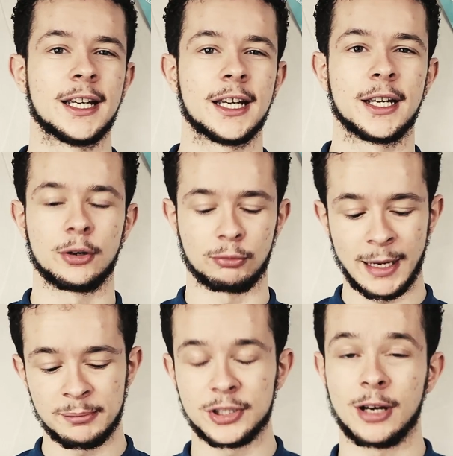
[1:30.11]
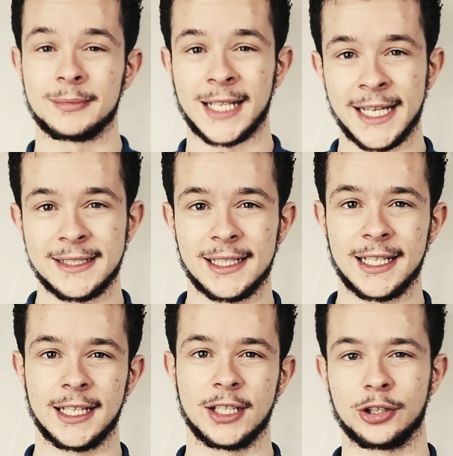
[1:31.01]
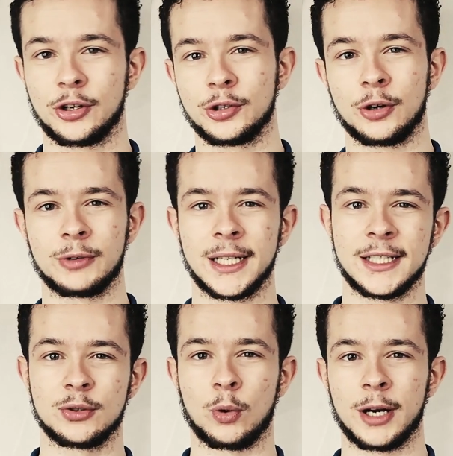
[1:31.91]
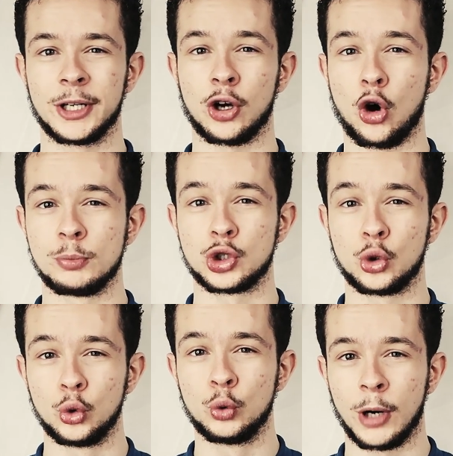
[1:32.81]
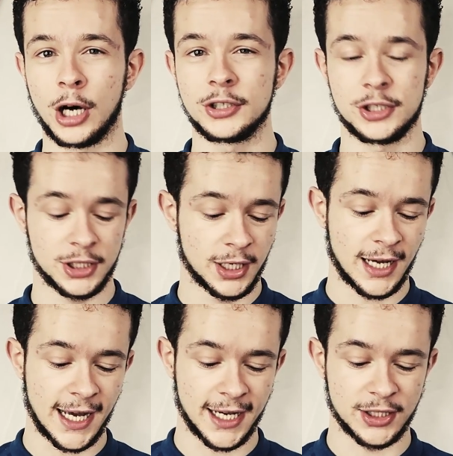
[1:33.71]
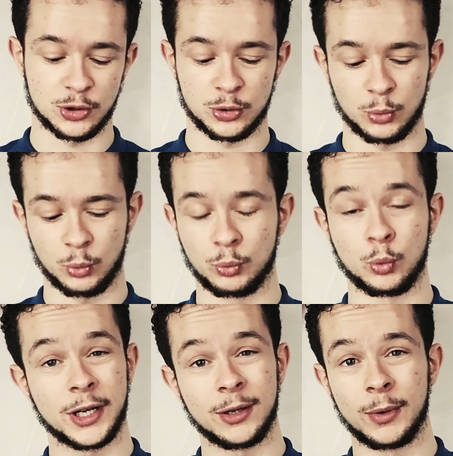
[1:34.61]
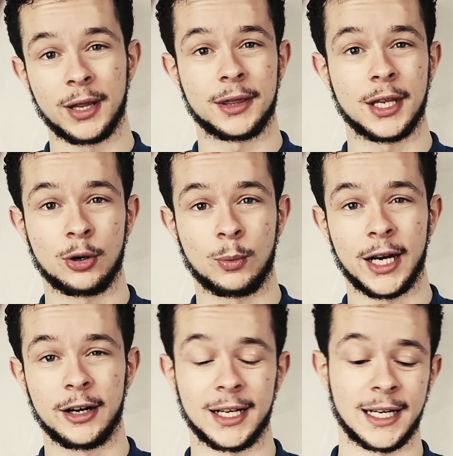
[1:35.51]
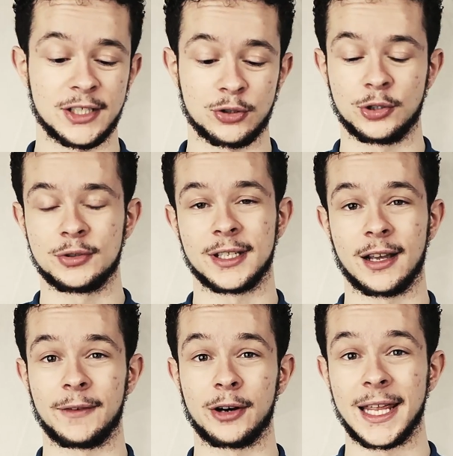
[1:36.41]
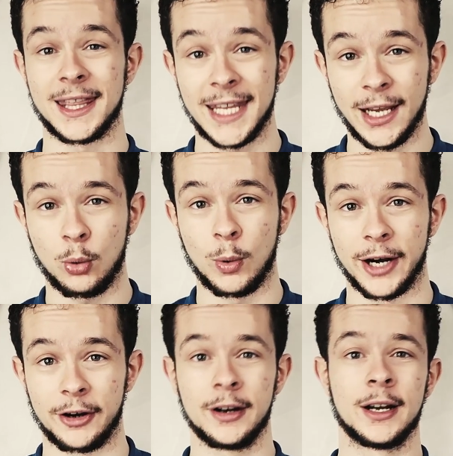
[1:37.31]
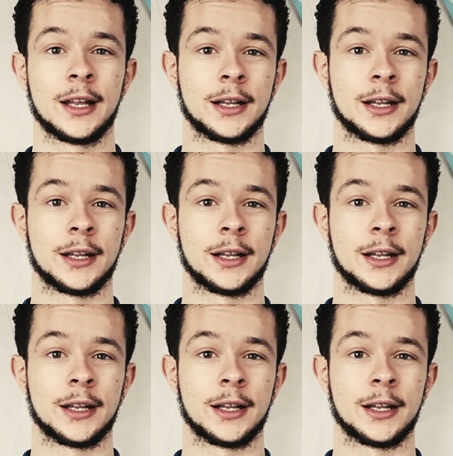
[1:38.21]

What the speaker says: it ramps up nicely, you know, you don't really need to worry about your ohms too much as working with thinner wire, unless you're using a very thick wire.